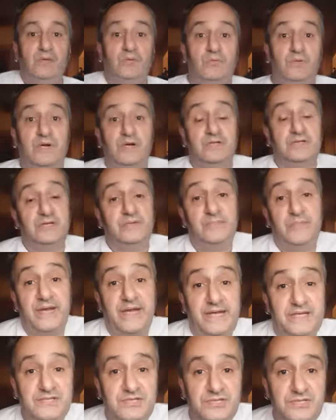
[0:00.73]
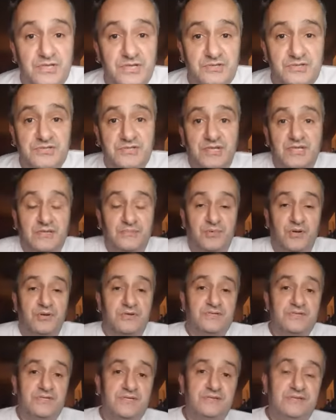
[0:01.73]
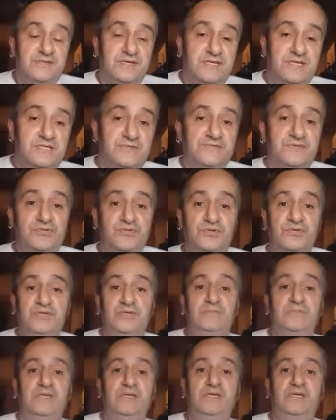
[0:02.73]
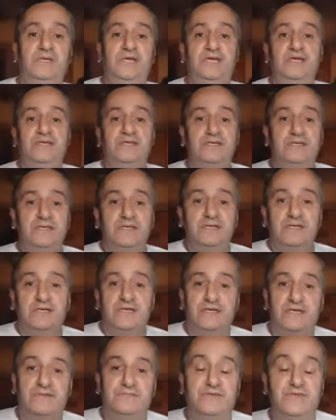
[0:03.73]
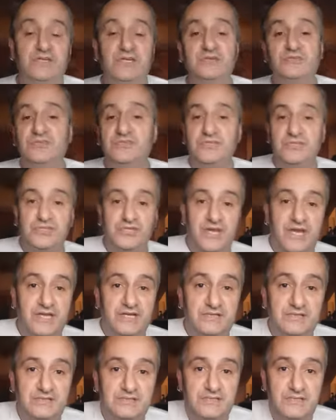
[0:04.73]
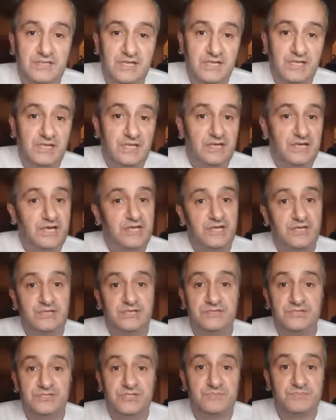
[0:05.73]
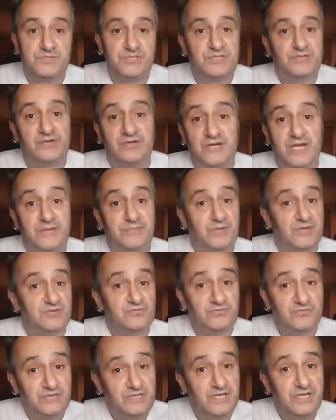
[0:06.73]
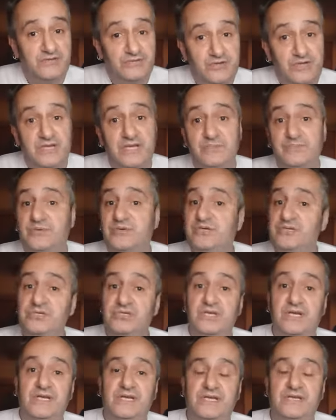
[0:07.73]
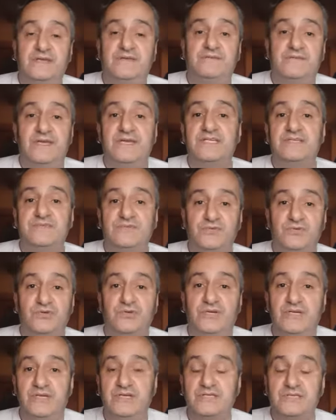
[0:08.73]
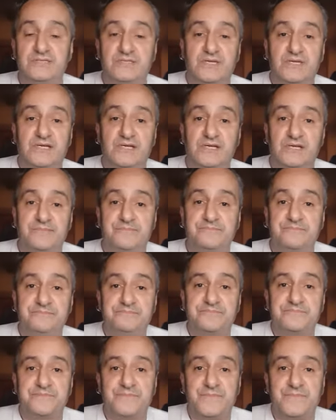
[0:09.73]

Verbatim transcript: Welcome back to Joe Stunner Boxing. Thanks for joining me again. Uh, if you're new to the channel and you could subscribe, I'd really, really appreciate it. Thanks for joining us. Um,